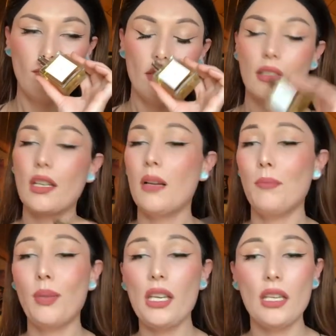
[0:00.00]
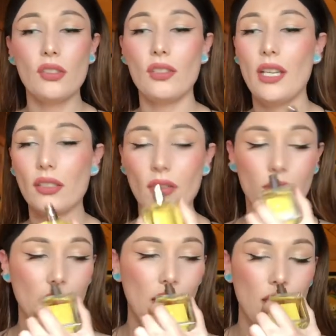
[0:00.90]
It's got peach,
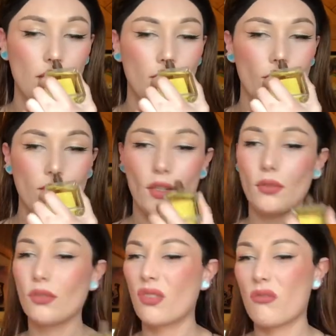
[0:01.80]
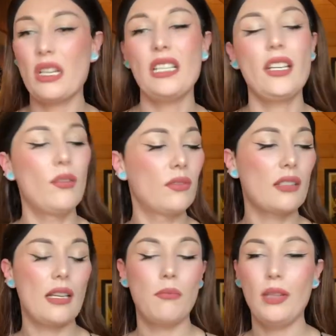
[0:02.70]
nectarine, those green notes,
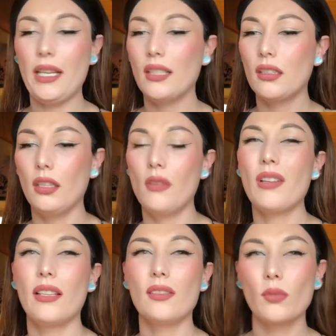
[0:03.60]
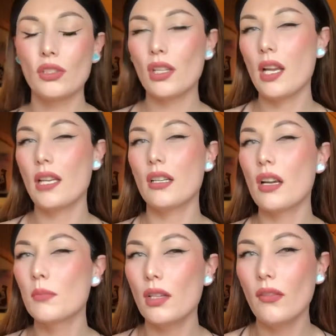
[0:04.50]
that black locust, which kind of
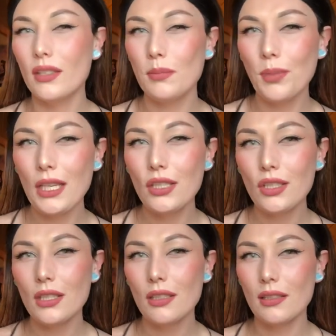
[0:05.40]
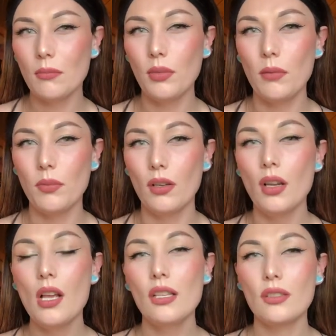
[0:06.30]
comes off as peachy to some people.
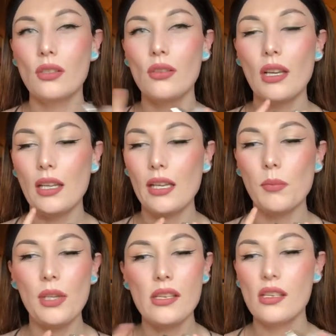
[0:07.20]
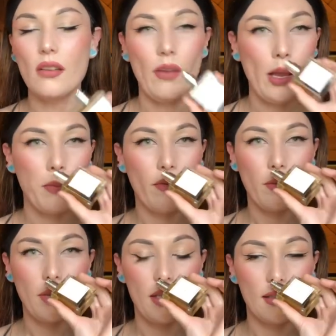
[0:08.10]
So you get like a peachy vibe
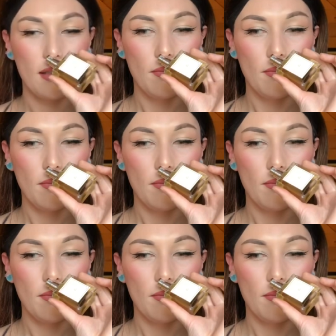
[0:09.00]
from this.